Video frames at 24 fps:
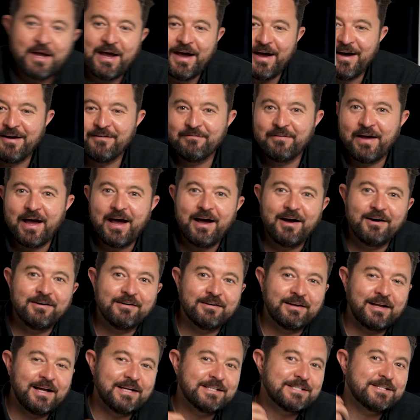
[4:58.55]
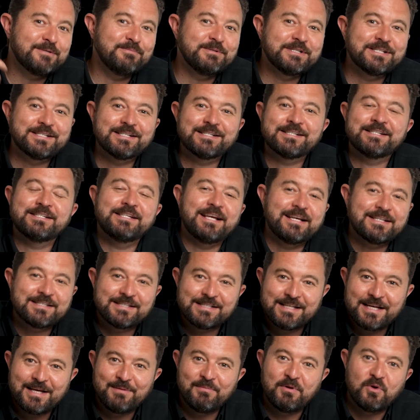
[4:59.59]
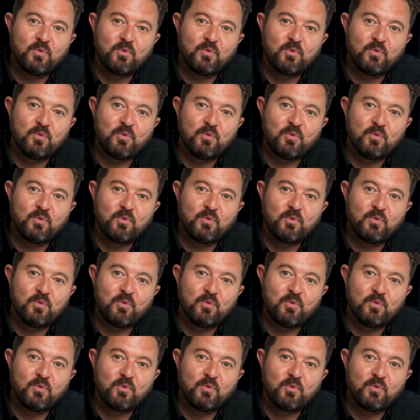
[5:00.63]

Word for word: have our customer success team